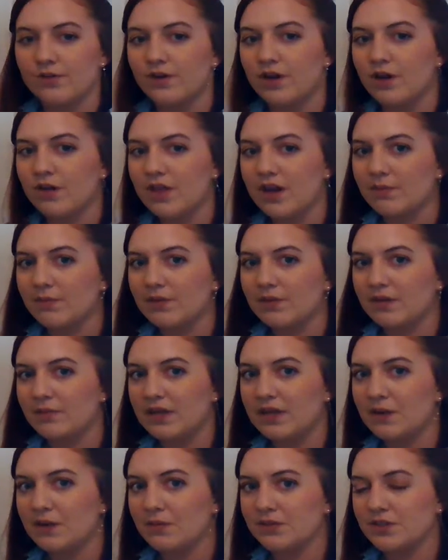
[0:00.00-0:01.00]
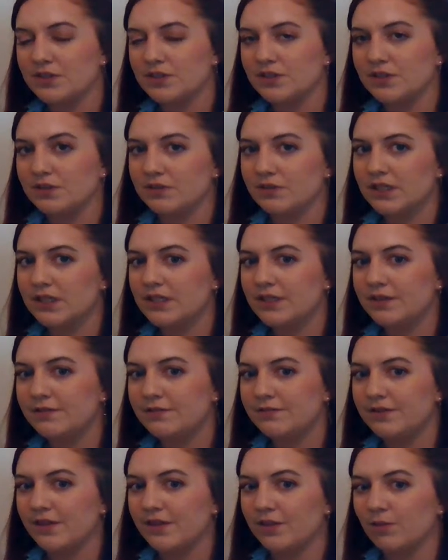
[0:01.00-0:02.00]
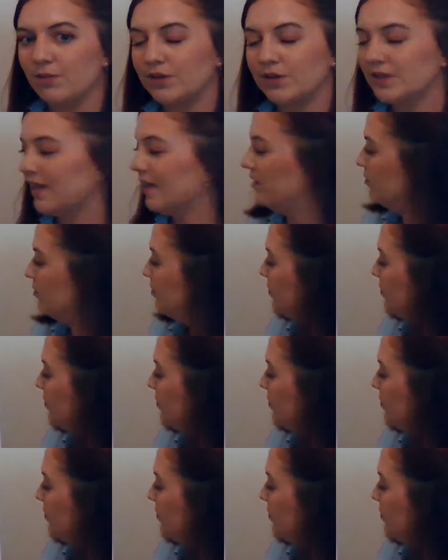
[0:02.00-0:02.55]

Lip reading: know that I'm going to be able to fit the word help